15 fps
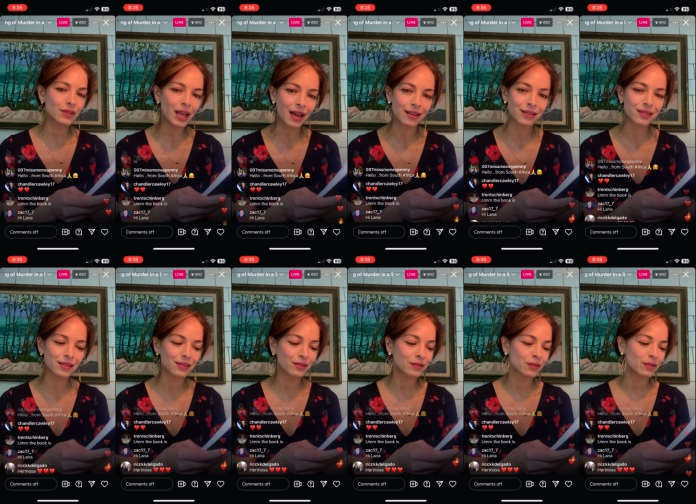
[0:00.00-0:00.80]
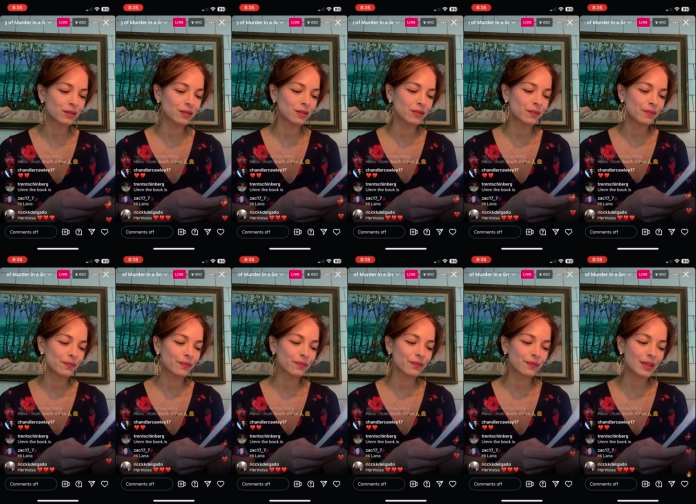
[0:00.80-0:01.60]
Yes.
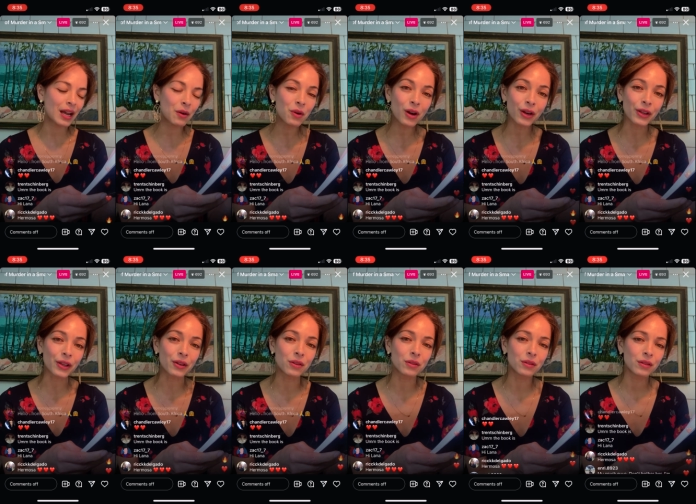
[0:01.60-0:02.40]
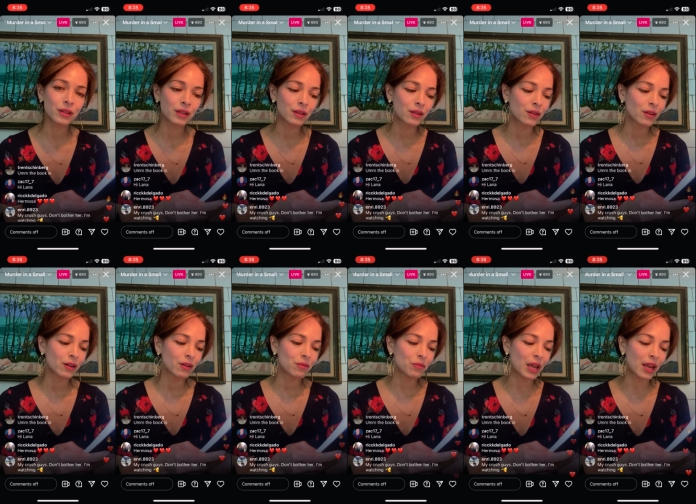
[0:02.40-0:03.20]
How are you?
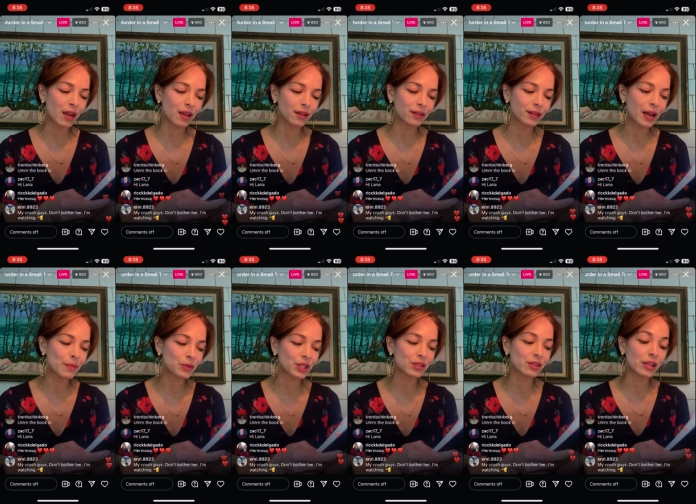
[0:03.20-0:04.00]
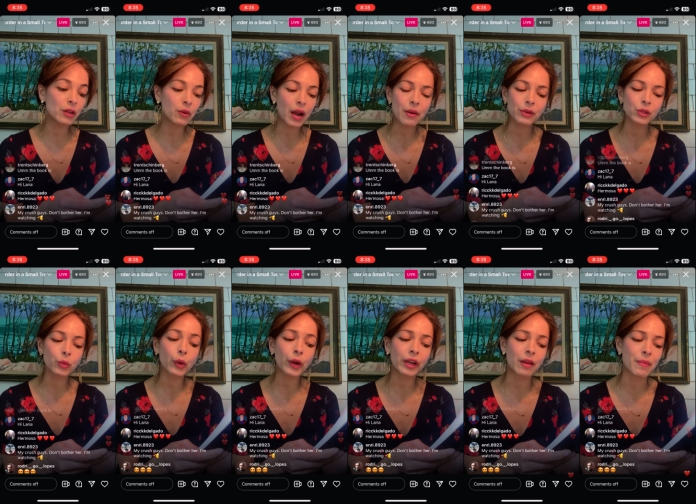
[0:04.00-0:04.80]
May I come to see you? I
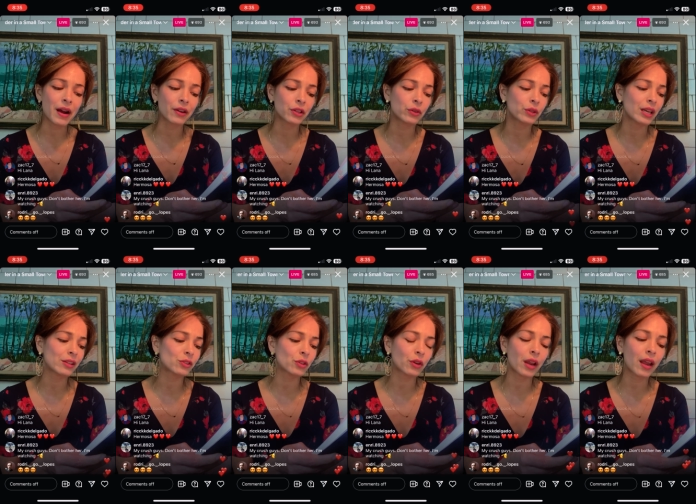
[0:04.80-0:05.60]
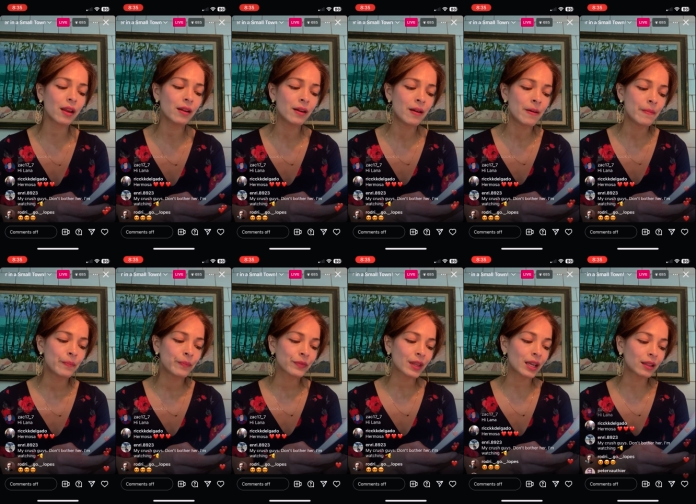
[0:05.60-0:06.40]
was worried about you yesterday.
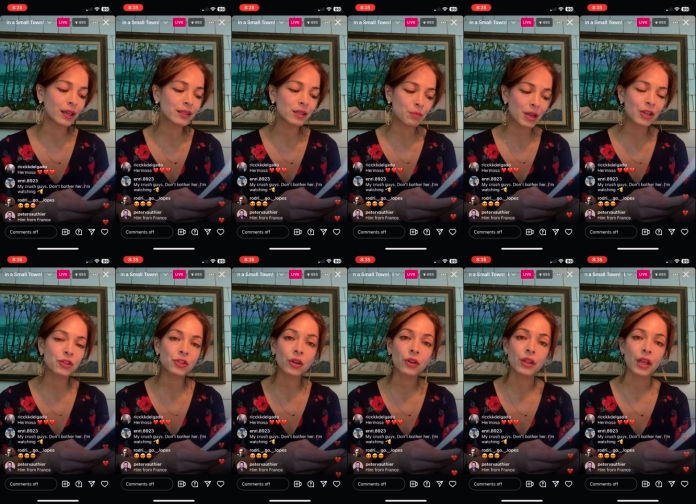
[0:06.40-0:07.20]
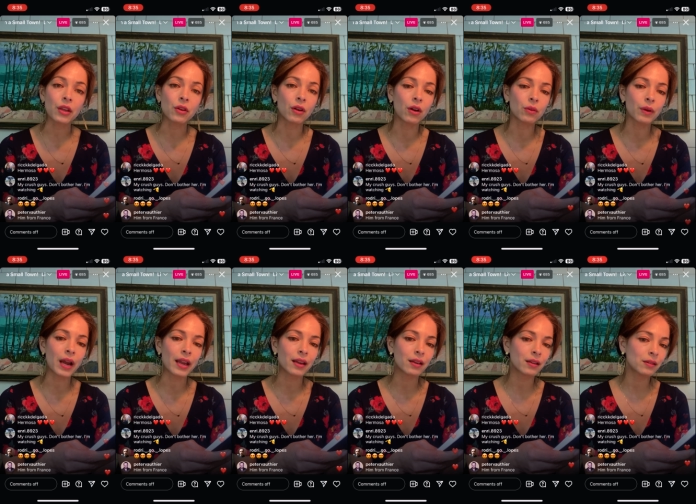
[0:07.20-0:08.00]
I'd like to make sure that you're all
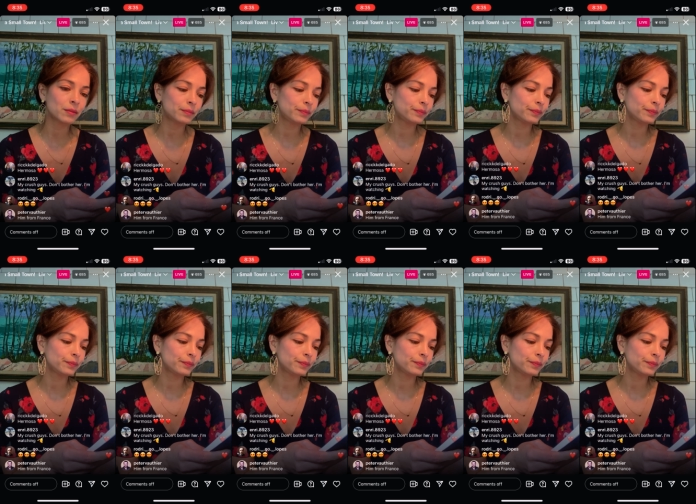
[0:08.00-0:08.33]
right.